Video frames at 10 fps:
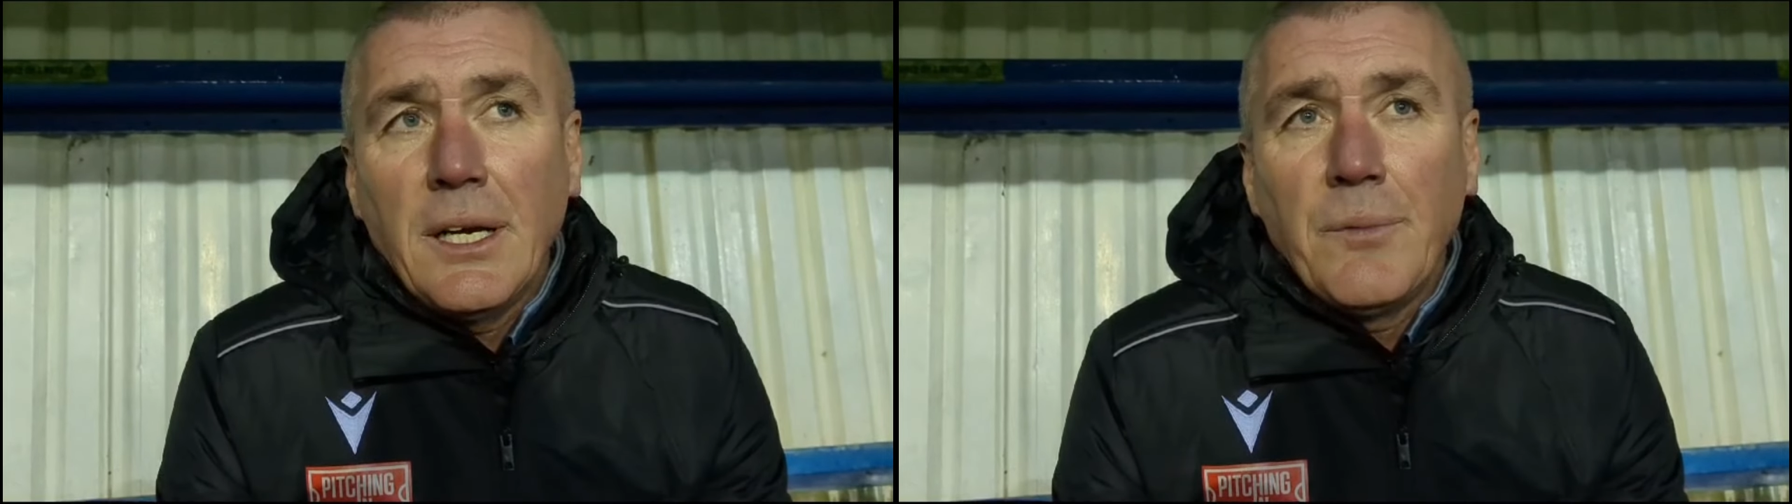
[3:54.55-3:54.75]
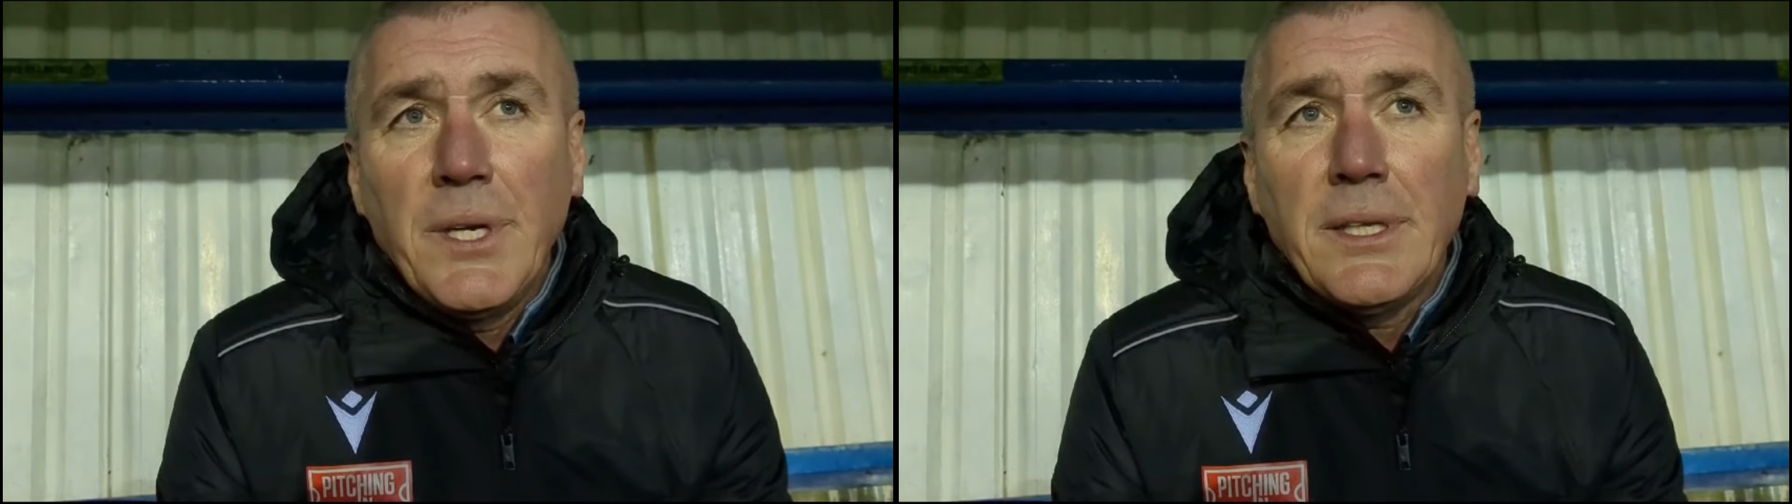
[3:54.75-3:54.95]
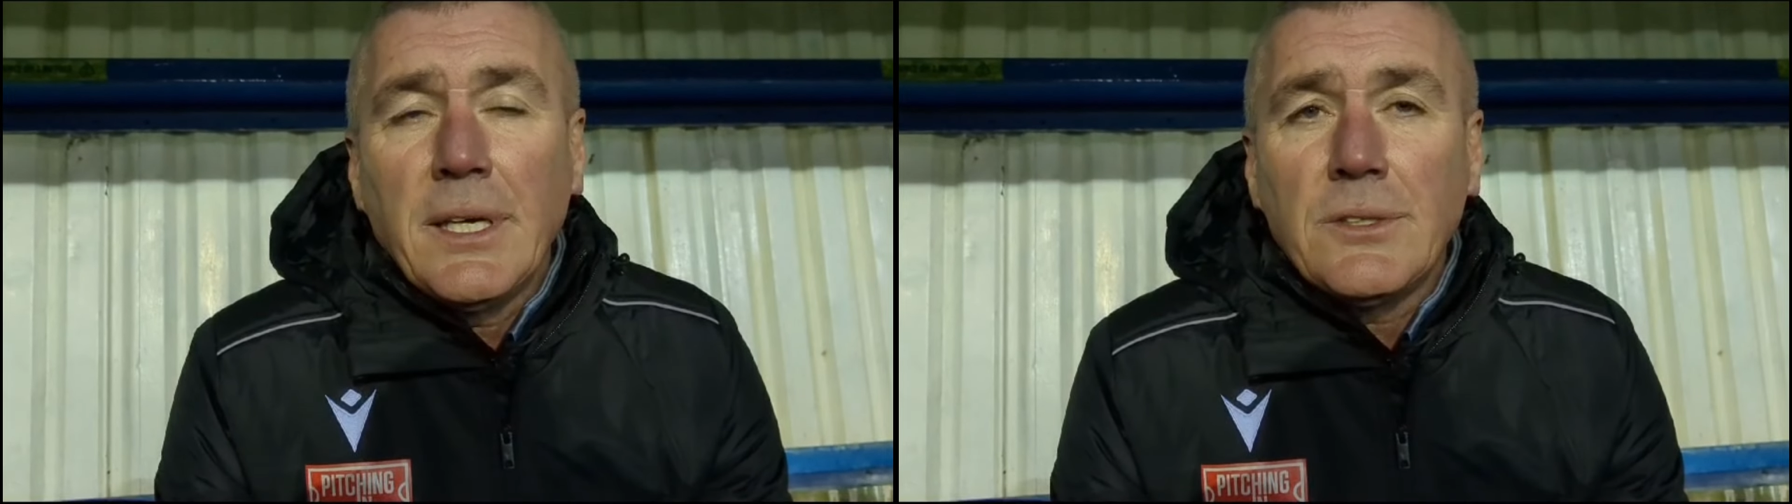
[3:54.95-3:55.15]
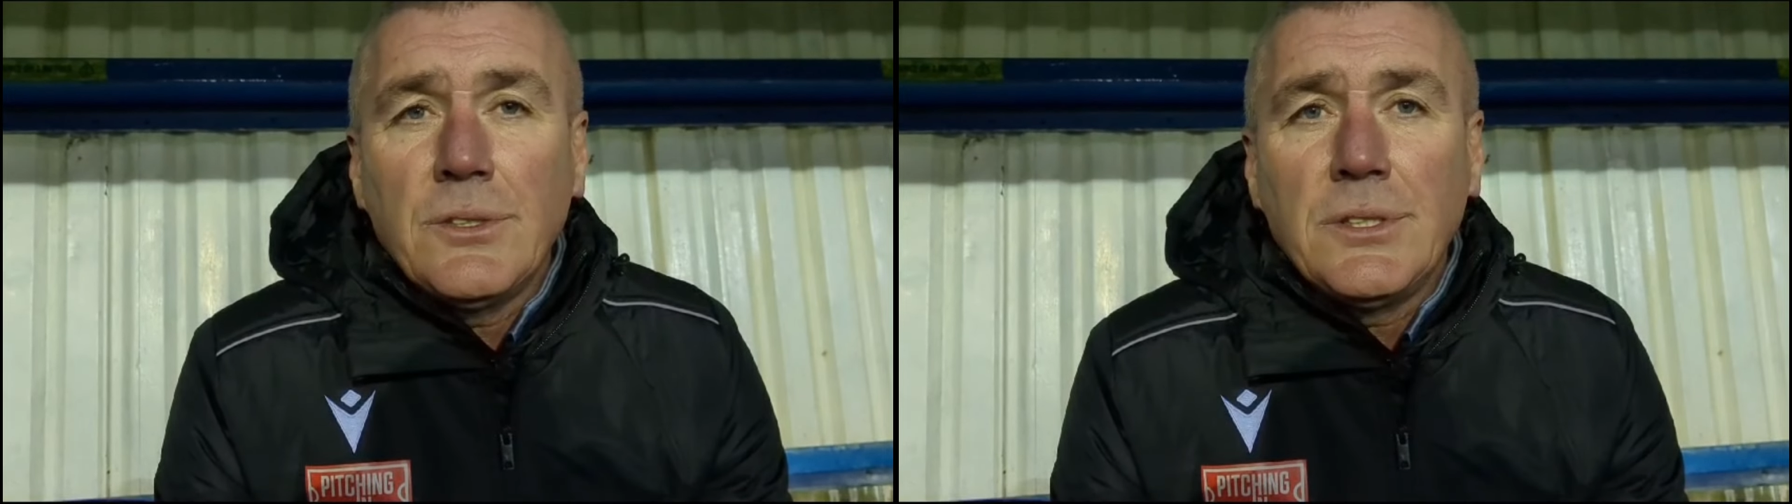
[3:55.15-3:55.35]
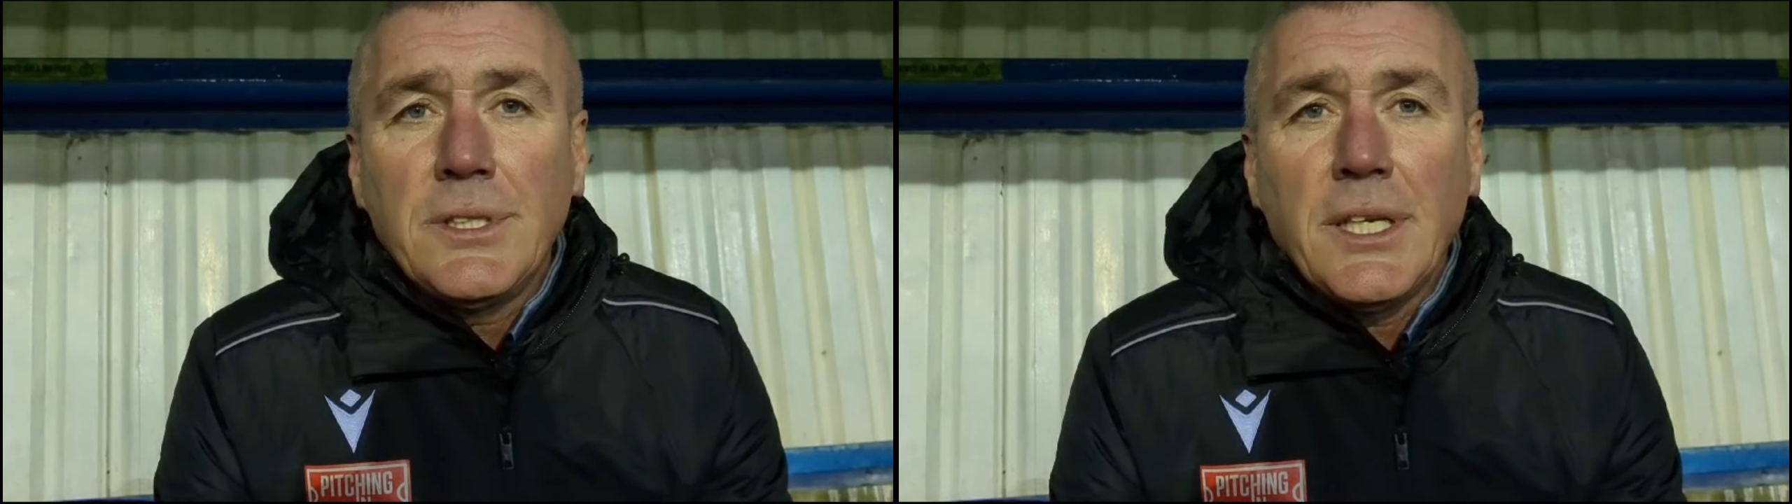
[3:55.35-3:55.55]
And we get that
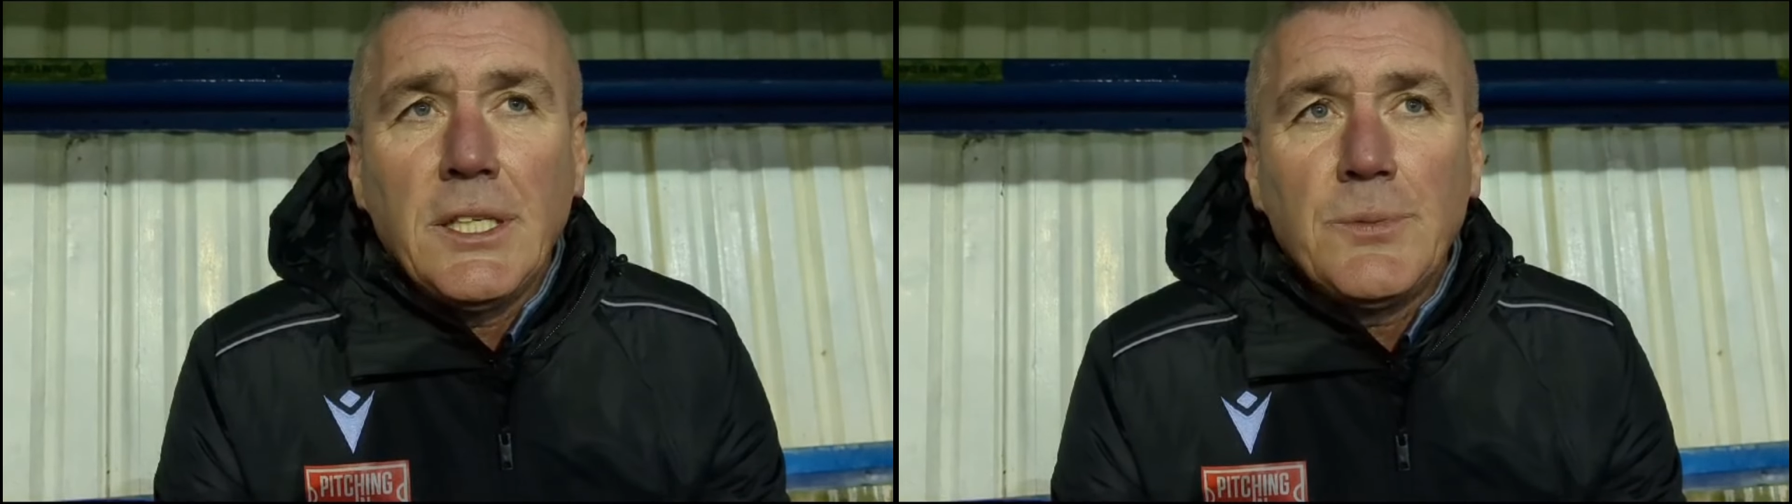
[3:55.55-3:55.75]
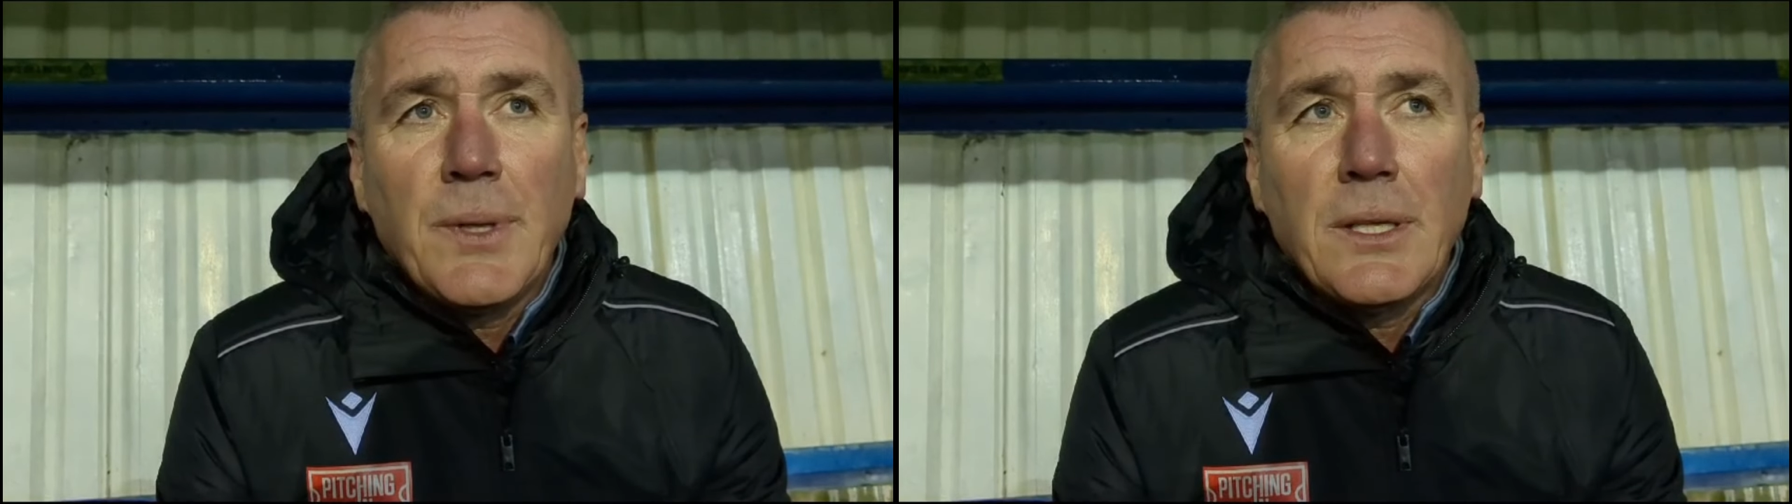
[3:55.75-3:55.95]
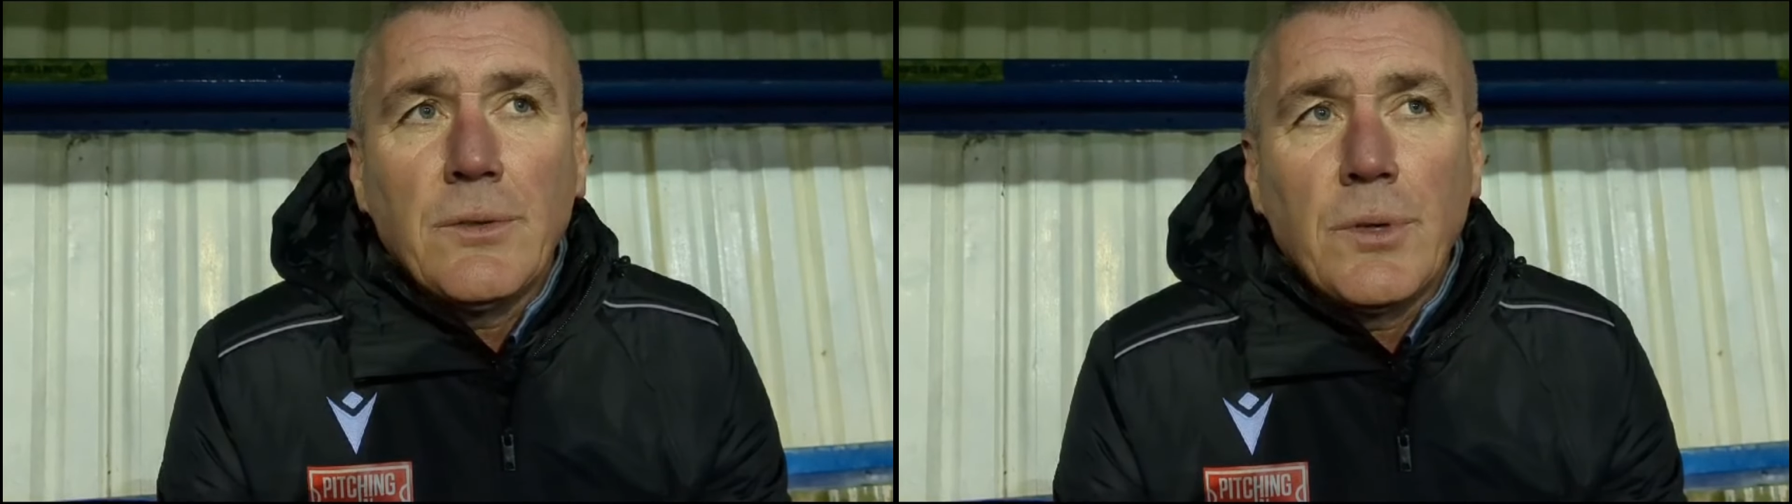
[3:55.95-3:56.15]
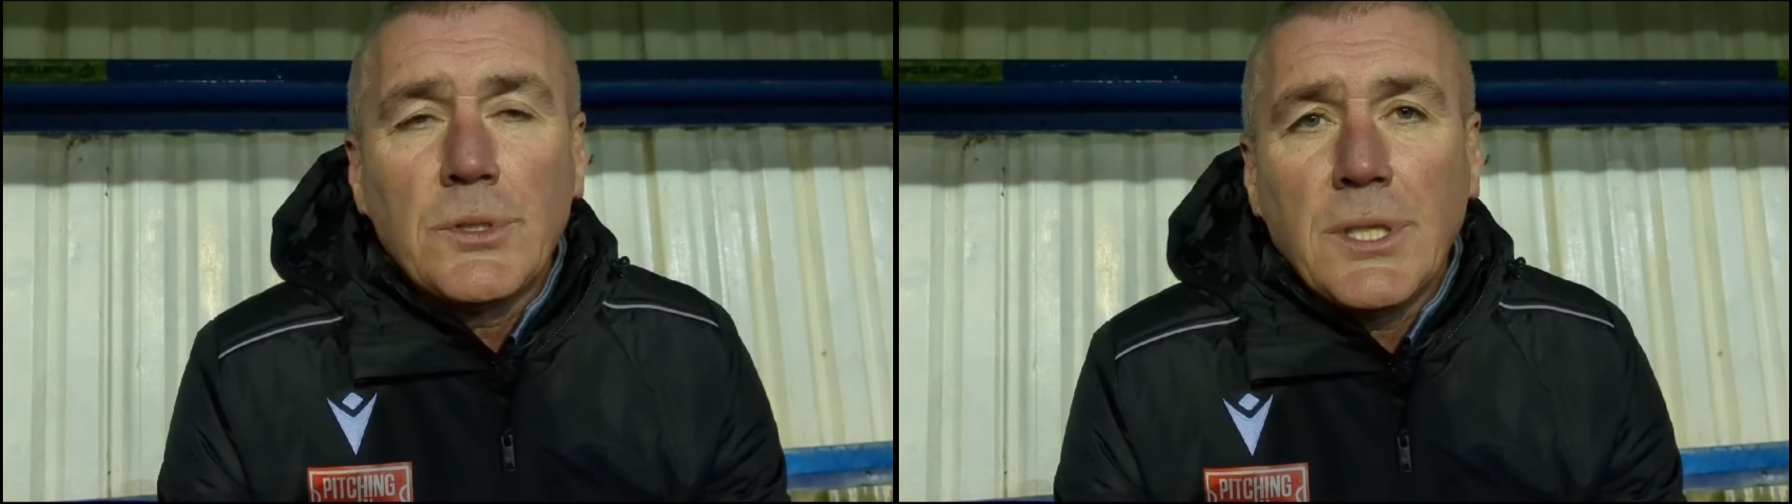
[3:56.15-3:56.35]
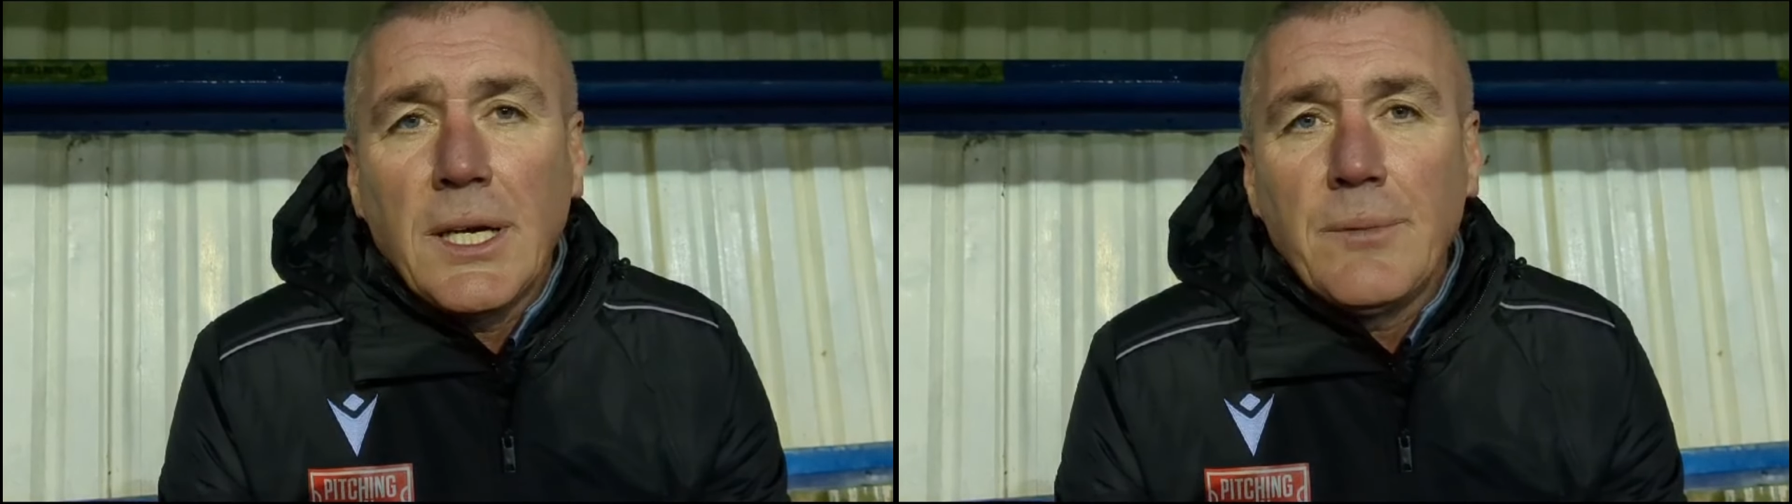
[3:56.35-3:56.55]
sticky smell at the
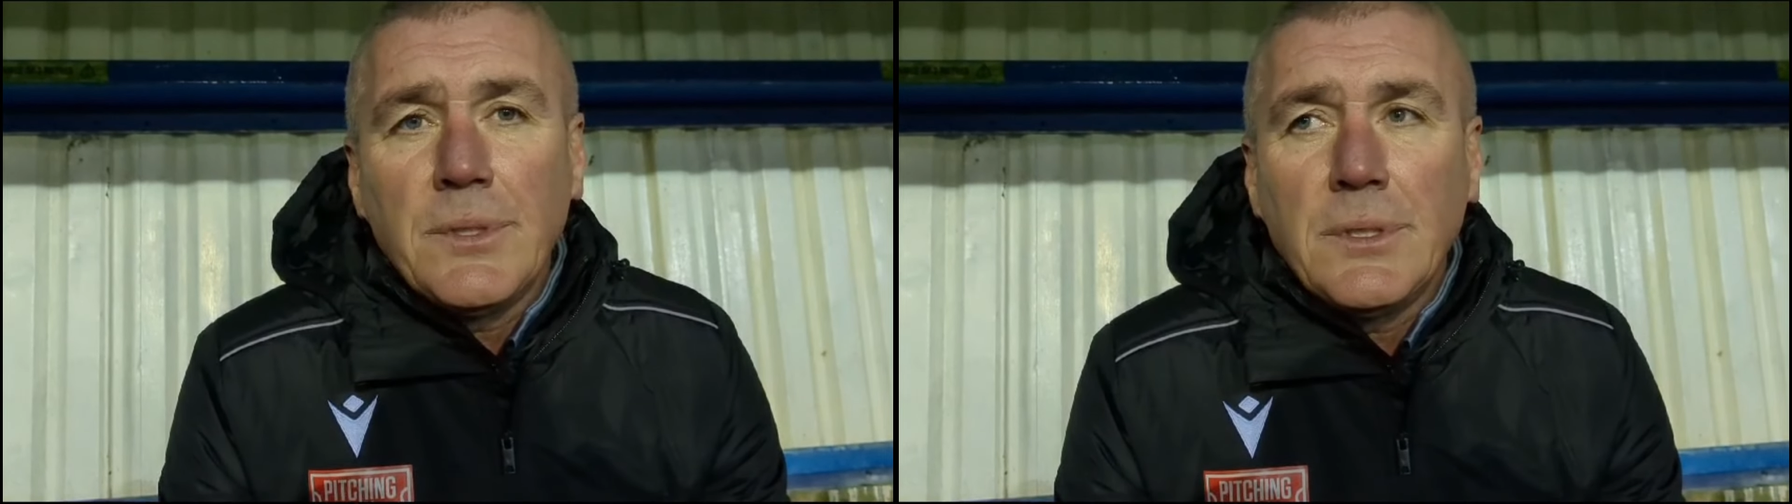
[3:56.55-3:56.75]
wrong time,